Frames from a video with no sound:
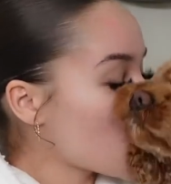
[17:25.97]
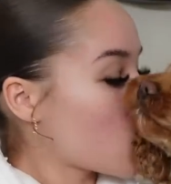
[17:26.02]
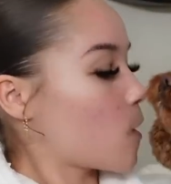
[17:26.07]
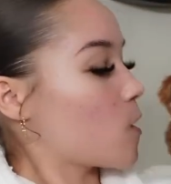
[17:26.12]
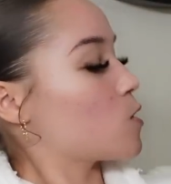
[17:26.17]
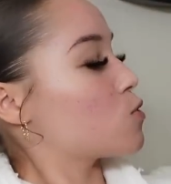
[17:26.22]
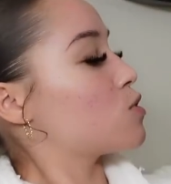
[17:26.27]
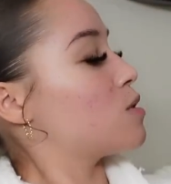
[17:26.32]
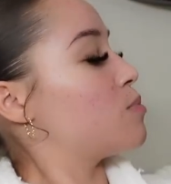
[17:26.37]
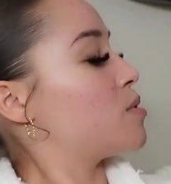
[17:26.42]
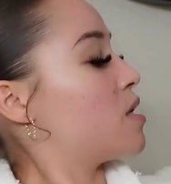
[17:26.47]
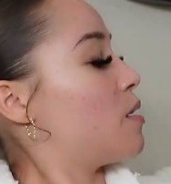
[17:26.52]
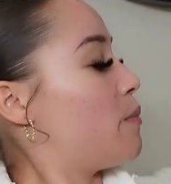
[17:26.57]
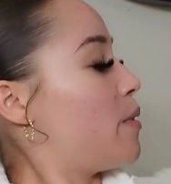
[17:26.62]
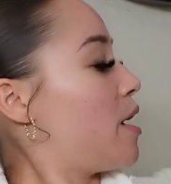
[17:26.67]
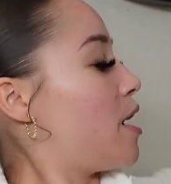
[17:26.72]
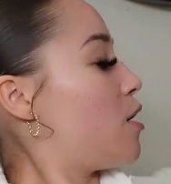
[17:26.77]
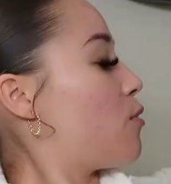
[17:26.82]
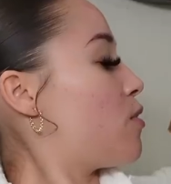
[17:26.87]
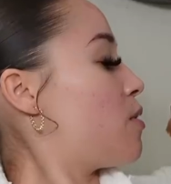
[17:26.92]
Her sleeping in
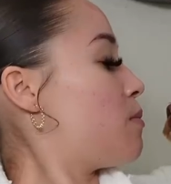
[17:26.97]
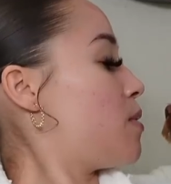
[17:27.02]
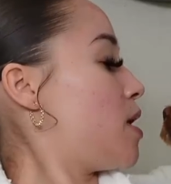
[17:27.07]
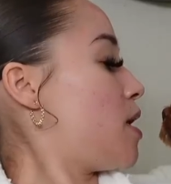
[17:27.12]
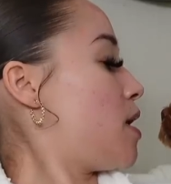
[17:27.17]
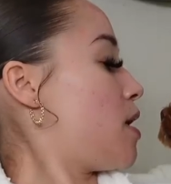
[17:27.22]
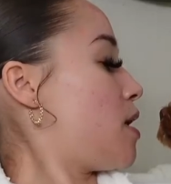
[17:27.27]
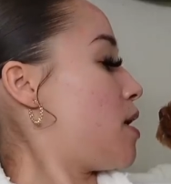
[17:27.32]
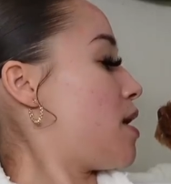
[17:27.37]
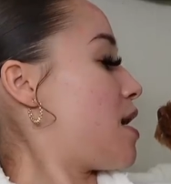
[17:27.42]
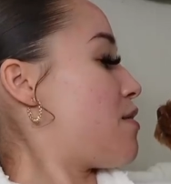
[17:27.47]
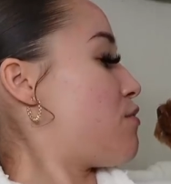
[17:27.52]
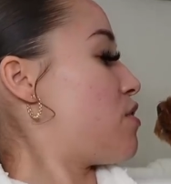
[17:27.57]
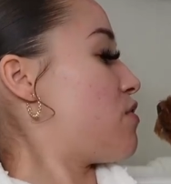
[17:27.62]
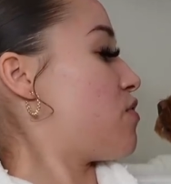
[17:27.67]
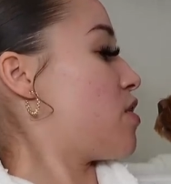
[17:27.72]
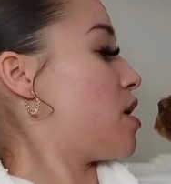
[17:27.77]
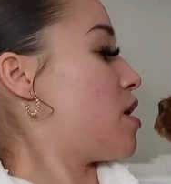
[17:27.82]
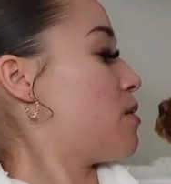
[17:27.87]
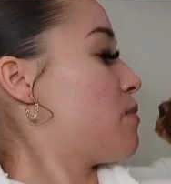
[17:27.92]
bed with me,
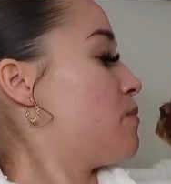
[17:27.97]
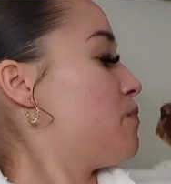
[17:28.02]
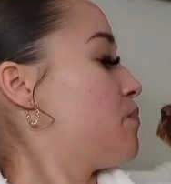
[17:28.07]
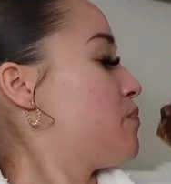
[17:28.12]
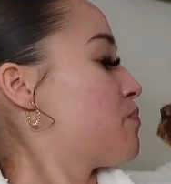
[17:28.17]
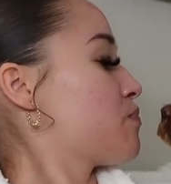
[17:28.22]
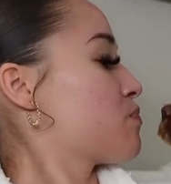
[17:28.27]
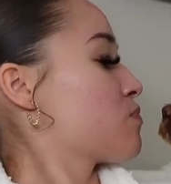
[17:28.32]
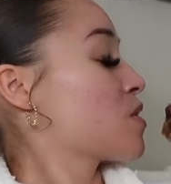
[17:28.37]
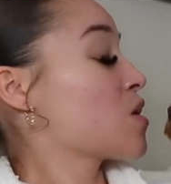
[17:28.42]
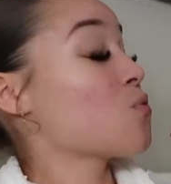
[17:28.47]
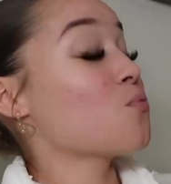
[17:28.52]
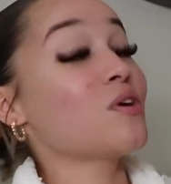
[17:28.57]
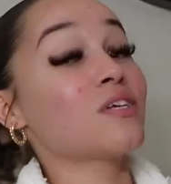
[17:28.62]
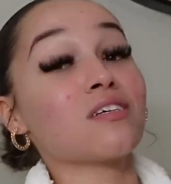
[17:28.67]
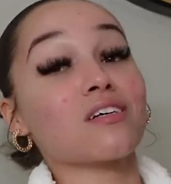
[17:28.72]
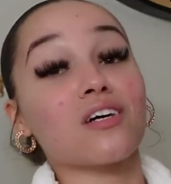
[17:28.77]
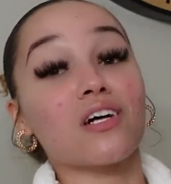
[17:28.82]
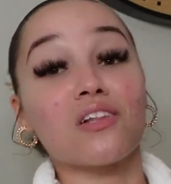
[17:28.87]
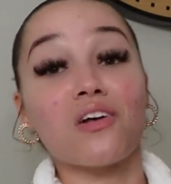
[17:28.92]
everything. We
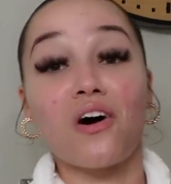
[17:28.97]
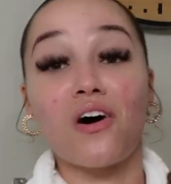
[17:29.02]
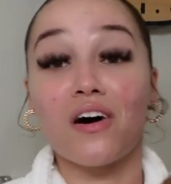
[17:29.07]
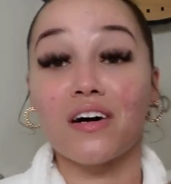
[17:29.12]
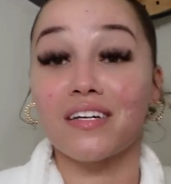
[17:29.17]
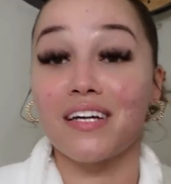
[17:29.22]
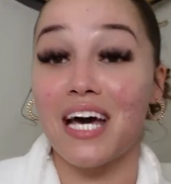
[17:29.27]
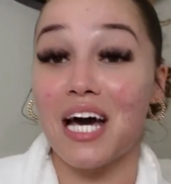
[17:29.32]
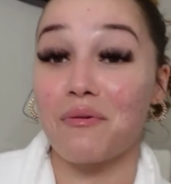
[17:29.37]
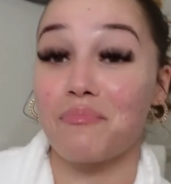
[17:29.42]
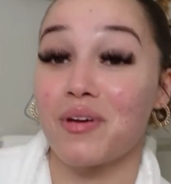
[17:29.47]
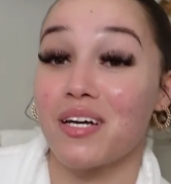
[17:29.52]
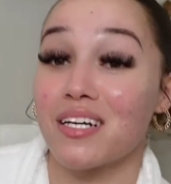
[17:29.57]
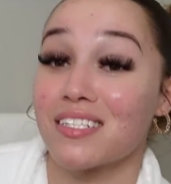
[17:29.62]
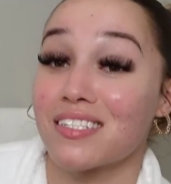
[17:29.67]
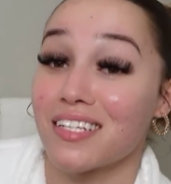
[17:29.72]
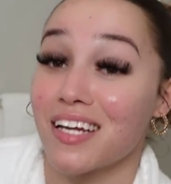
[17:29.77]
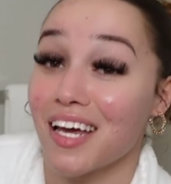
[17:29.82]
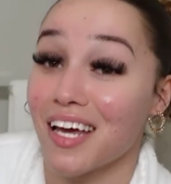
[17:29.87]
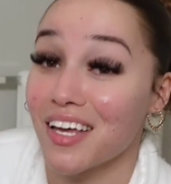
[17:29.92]
took a long nap
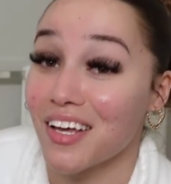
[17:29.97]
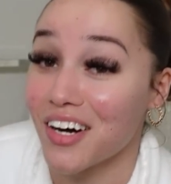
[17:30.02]
yesterday,